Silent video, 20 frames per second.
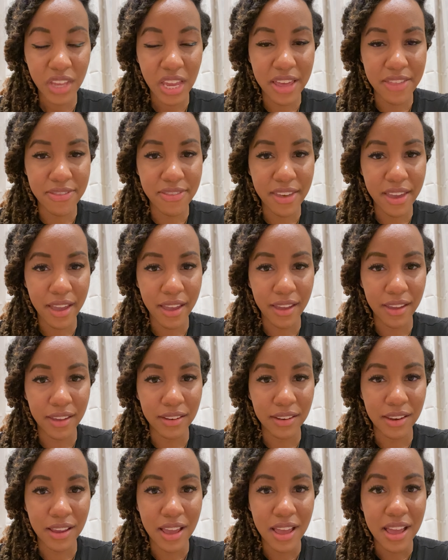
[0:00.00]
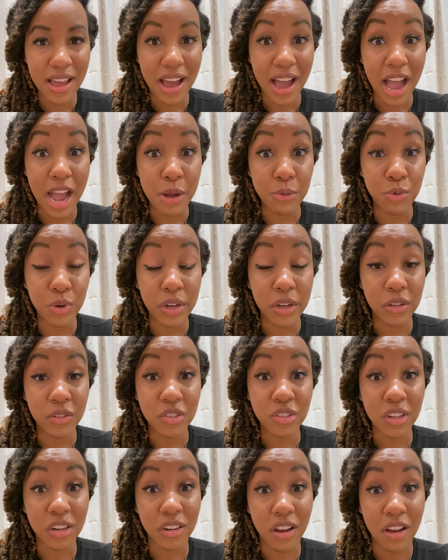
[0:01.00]
And then I will
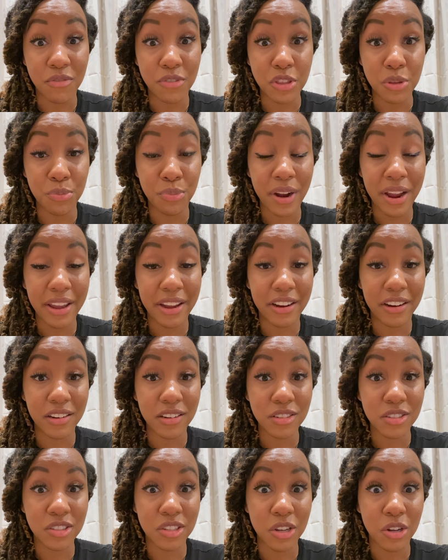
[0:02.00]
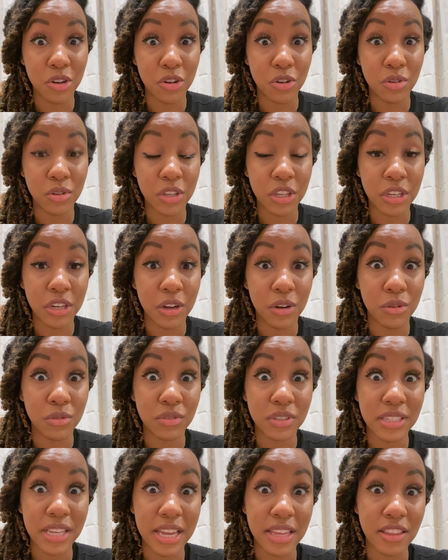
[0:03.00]
start off with a prayer. So,
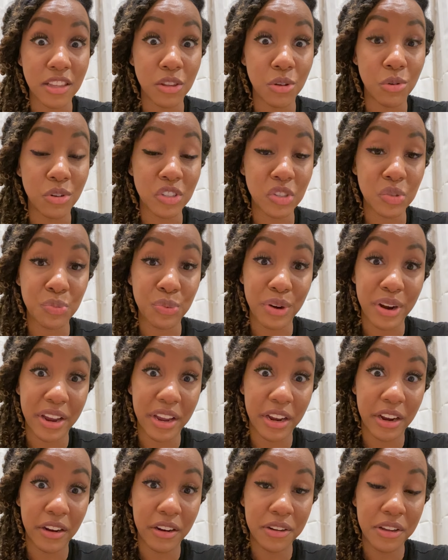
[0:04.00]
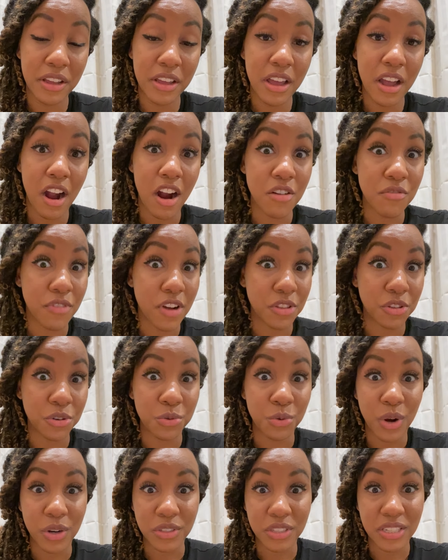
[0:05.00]
saying the Lord's Prayer, Our Father
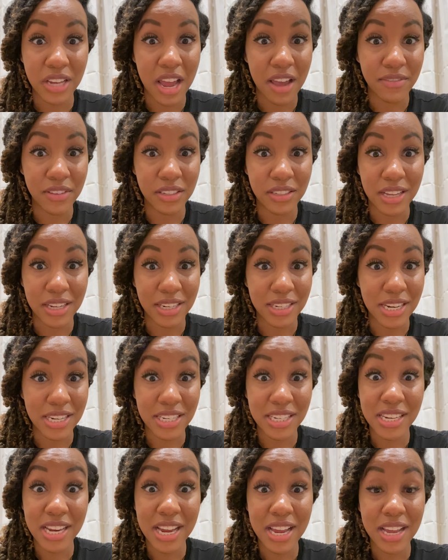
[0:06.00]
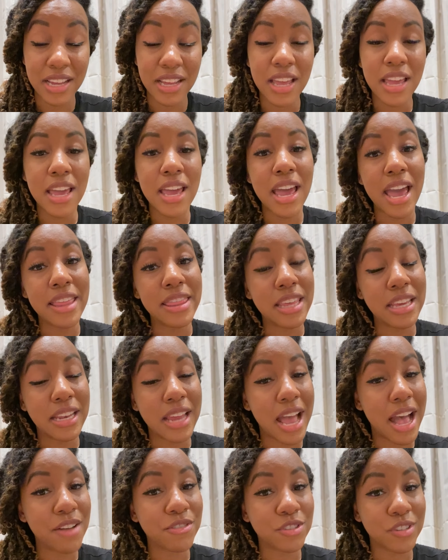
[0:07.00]
who art in heaven, da da da da da. And then
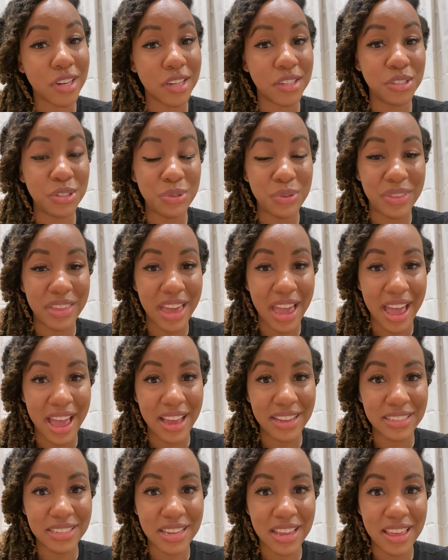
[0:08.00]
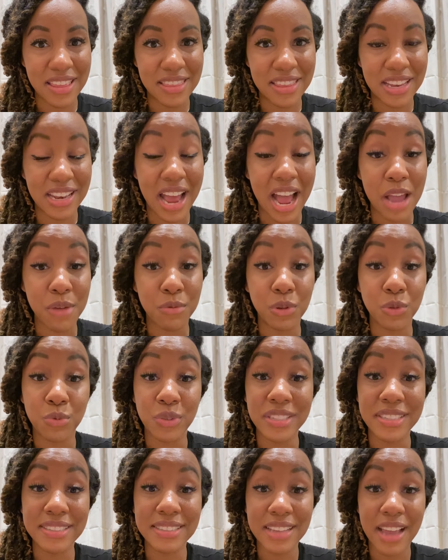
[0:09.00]
after I do that, then I will
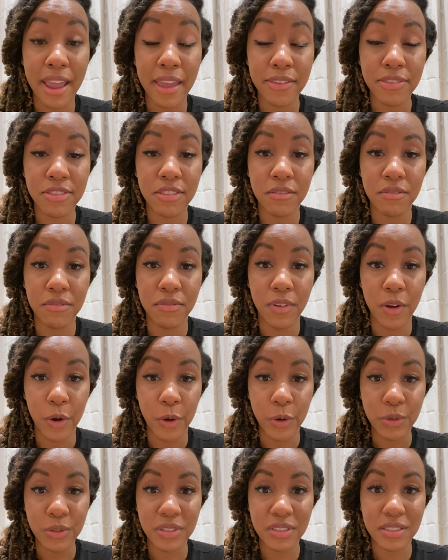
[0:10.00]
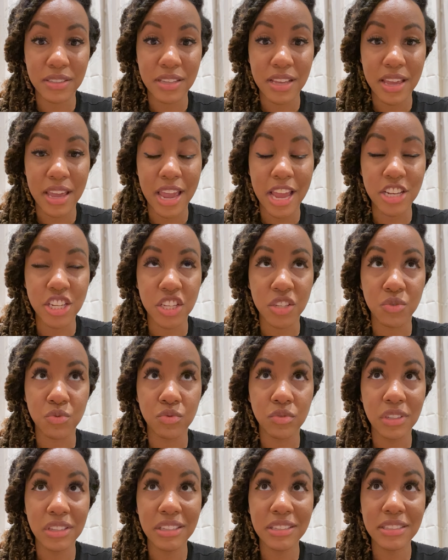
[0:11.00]
recite the verse and just
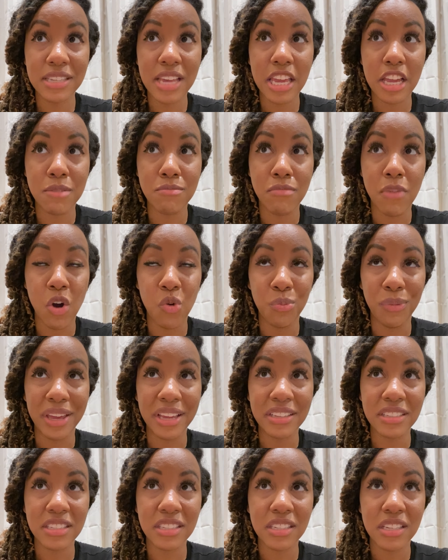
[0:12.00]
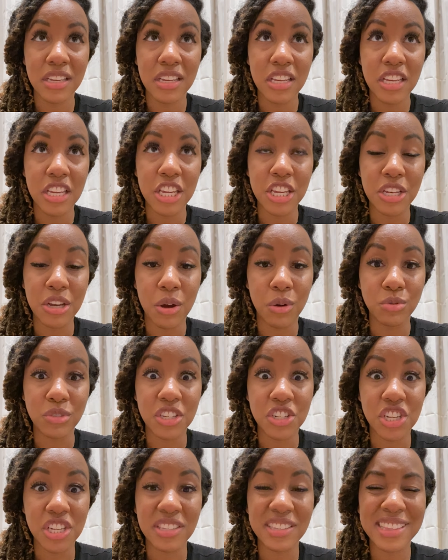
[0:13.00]
really take a moment,
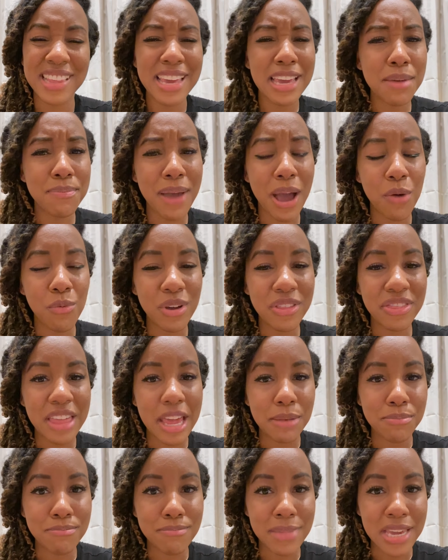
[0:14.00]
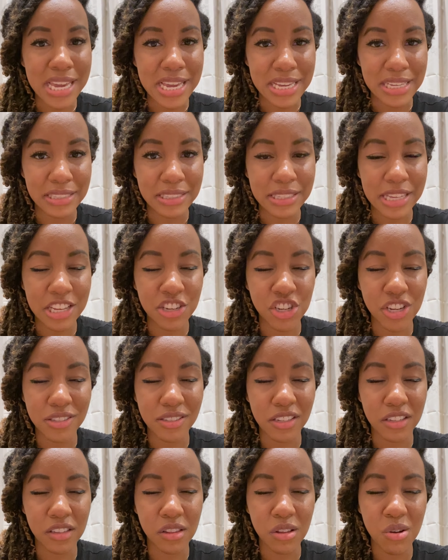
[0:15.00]
to just think about what that means, and
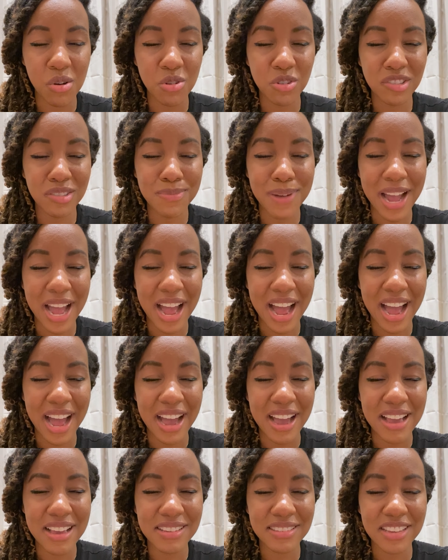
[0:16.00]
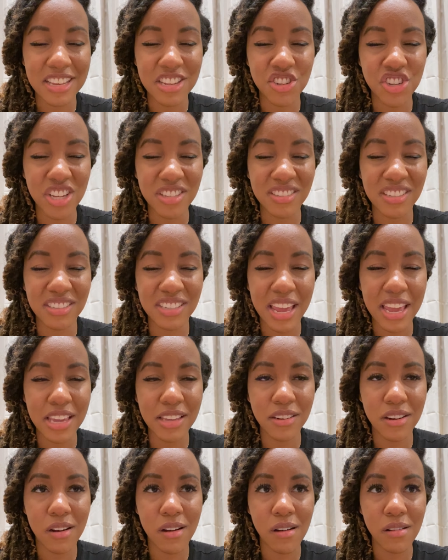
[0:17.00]
just to close my eyes and just to take
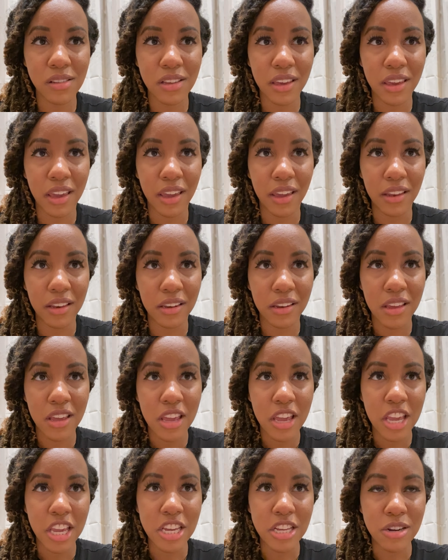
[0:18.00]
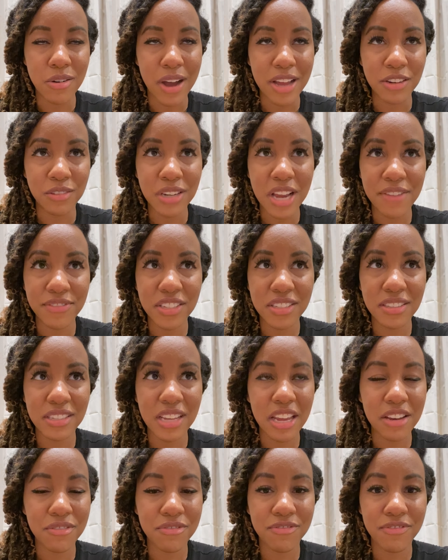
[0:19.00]
it all in. I don't have to
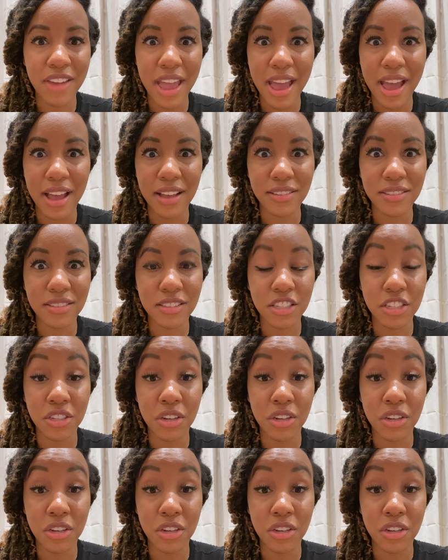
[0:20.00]
say it fast.